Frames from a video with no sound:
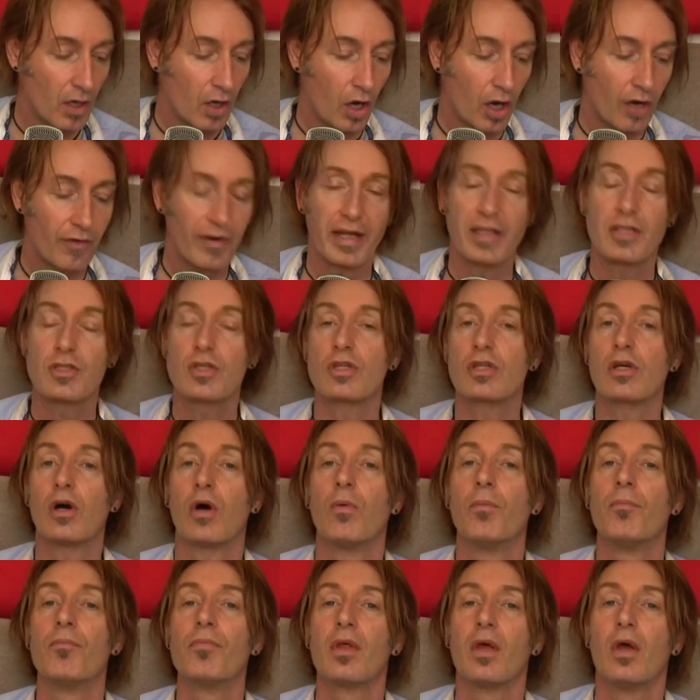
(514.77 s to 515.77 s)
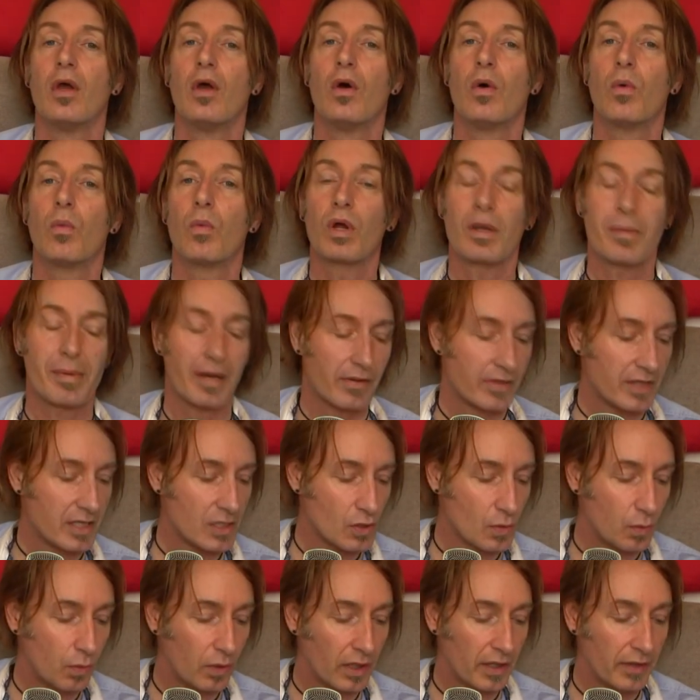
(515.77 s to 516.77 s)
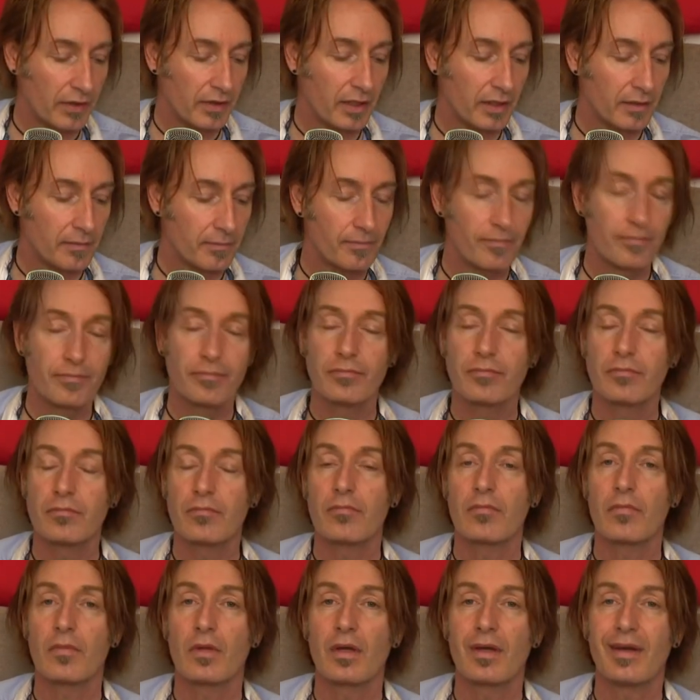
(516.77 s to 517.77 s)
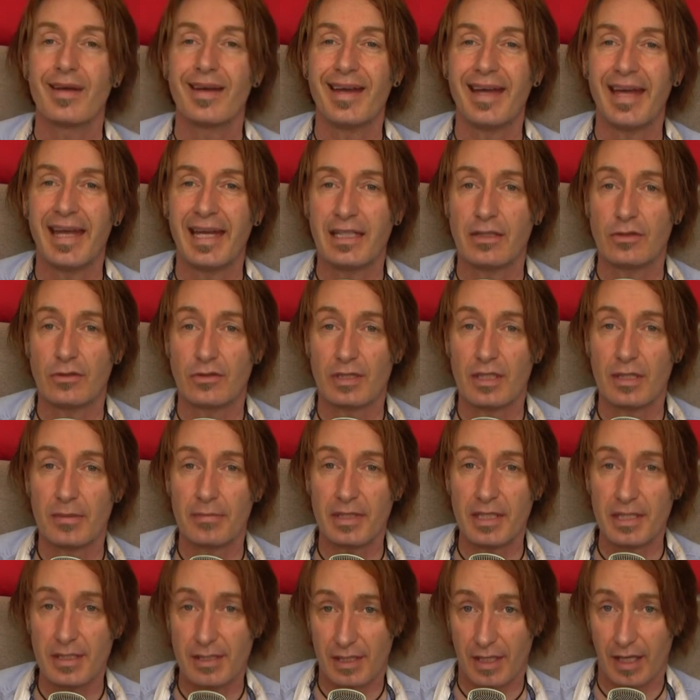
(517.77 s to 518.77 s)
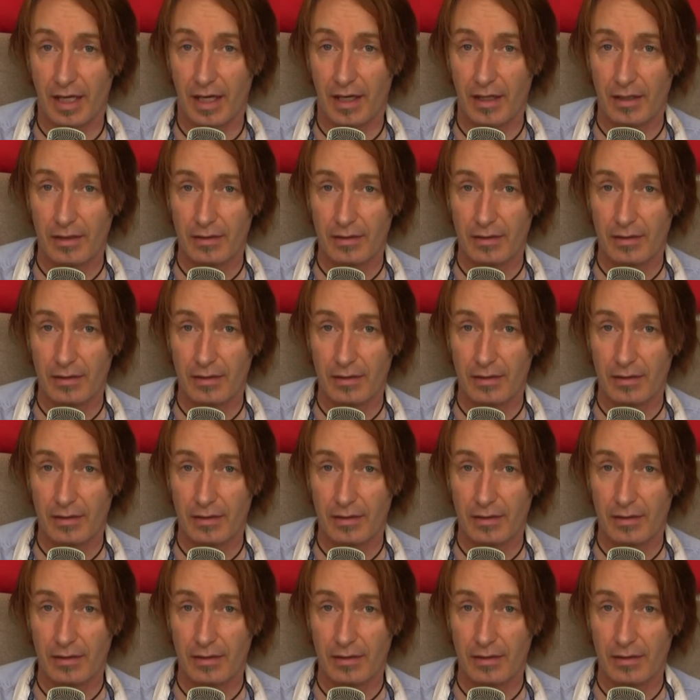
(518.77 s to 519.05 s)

All right, so what about this word then? Entrevista.